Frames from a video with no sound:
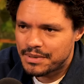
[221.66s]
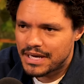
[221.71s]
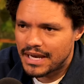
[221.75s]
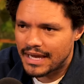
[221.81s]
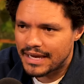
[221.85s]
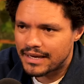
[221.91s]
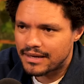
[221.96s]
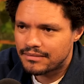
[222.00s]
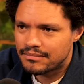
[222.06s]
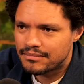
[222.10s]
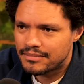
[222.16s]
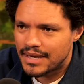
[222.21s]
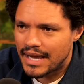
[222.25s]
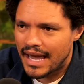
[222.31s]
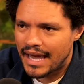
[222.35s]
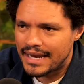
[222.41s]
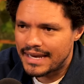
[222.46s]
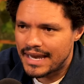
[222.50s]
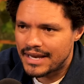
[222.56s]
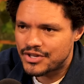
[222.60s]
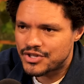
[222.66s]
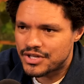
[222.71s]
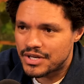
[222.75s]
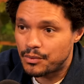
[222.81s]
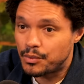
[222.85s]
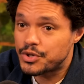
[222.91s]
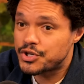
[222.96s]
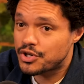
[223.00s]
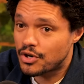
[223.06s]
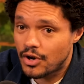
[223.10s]
me like A D H D,
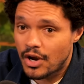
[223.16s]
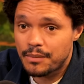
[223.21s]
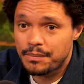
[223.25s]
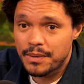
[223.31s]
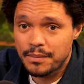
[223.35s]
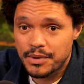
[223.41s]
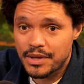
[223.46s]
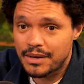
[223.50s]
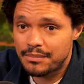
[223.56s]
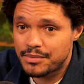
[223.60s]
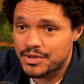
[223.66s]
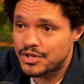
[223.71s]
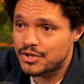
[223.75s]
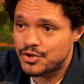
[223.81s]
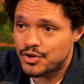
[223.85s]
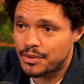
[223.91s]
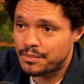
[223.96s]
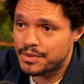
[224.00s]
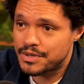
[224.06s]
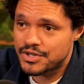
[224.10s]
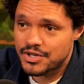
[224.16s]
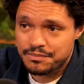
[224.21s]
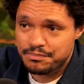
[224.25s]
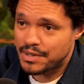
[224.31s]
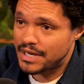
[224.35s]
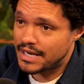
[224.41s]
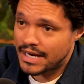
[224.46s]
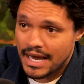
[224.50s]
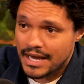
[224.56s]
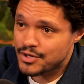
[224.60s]
which a lot of people can misinterpret as just
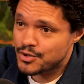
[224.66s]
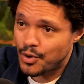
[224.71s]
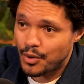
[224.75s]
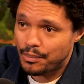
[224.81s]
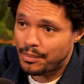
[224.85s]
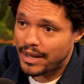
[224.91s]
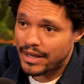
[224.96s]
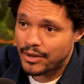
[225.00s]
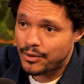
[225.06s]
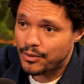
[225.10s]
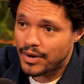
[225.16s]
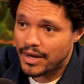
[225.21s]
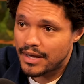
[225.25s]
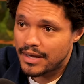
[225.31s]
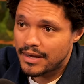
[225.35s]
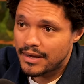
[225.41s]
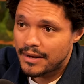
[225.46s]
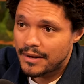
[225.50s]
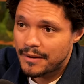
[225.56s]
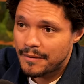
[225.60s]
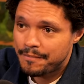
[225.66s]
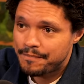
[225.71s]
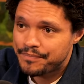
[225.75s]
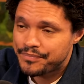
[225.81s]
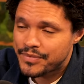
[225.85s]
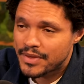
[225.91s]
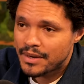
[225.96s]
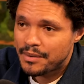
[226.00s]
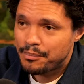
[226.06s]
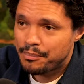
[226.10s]
being an asshole, by the way.
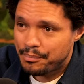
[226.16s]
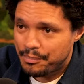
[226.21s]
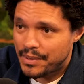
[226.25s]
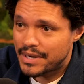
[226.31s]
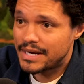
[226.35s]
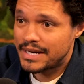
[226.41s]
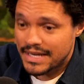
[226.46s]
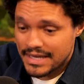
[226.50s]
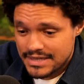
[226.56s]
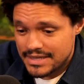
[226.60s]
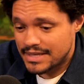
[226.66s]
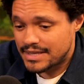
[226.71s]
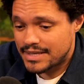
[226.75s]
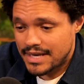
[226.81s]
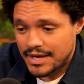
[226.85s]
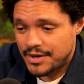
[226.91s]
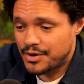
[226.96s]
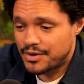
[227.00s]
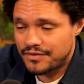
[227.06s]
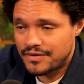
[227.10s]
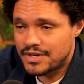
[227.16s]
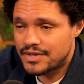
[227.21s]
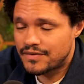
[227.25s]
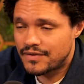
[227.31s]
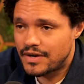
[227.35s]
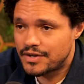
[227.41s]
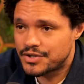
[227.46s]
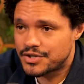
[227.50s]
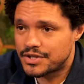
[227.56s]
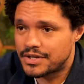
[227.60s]
But it is executive
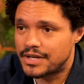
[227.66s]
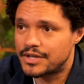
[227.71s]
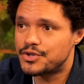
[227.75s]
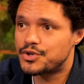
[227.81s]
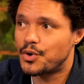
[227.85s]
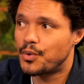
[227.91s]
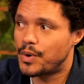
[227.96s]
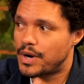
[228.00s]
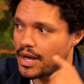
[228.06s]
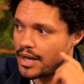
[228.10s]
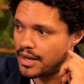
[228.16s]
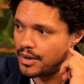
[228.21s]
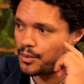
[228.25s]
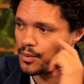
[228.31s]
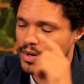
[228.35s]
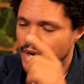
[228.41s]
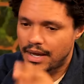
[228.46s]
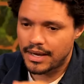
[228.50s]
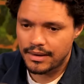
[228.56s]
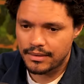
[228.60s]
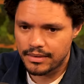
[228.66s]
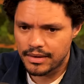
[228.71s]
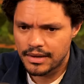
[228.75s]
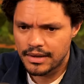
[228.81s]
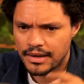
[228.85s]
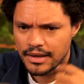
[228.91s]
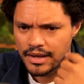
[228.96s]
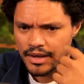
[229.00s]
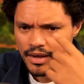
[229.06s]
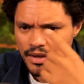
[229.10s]
dysfunction. And so when I, when I
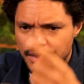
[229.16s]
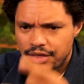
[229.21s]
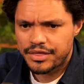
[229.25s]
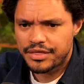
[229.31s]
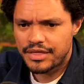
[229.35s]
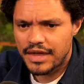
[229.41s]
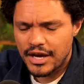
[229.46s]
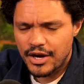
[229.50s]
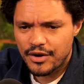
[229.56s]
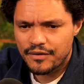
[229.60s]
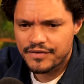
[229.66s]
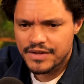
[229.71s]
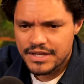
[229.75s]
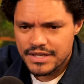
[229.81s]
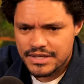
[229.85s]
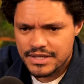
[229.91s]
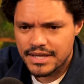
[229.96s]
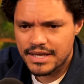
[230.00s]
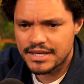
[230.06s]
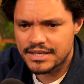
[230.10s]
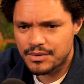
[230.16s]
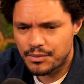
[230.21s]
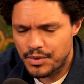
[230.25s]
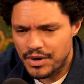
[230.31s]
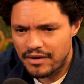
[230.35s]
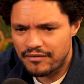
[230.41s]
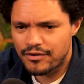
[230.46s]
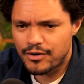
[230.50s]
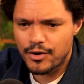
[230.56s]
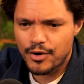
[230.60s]
think of these things and when
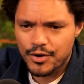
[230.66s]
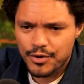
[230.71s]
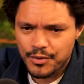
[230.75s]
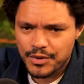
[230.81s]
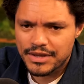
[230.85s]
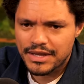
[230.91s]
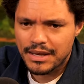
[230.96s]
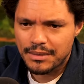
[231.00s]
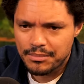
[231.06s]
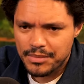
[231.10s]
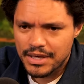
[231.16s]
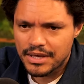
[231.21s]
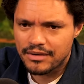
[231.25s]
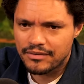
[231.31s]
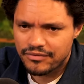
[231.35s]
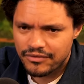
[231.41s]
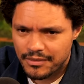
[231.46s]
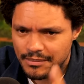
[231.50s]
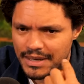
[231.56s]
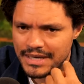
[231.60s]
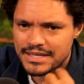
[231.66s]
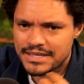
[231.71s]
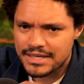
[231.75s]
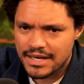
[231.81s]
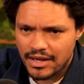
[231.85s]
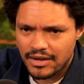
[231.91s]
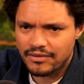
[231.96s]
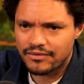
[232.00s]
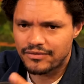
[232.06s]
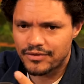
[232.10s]
I've learned what they mean for
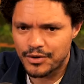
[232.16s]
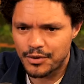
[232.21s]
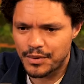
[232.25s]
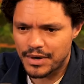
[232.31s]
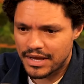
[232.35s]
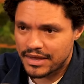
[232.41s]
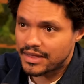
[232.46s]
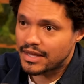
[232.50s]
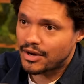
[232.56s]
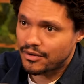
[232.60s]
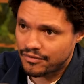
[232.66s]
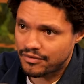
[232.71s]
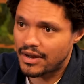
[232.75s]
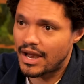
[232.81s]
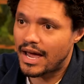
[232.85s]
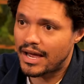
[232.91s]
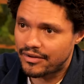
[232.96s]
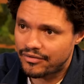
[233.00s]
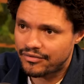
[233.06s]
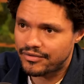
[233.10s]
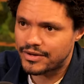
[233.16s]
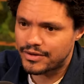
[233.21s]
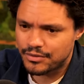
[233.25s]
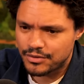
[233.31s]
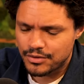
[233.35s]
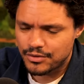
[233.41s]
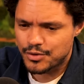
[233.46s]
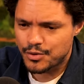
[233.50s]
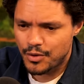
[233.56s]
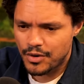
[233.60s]
myself, you know, when I think of life and you,
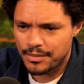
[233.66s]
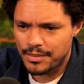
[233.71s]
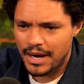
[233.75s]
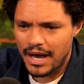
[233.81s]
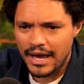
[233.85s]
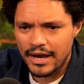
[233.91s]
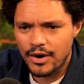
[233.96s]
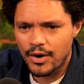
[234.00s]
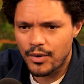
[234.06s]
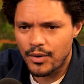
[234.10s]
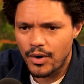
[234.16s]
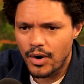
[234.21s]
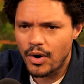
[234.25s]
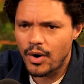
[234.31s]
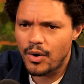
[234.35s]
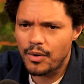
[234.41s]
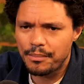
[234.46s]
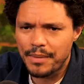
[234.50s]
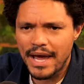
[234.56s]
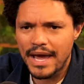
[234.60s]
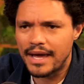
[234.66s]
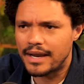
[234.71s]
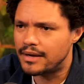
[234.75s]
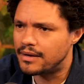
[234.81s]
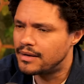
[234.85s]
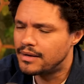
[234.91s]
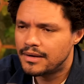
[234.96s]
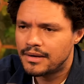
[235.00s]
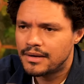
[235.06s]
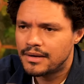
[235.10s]
you talk about, I go, oh man,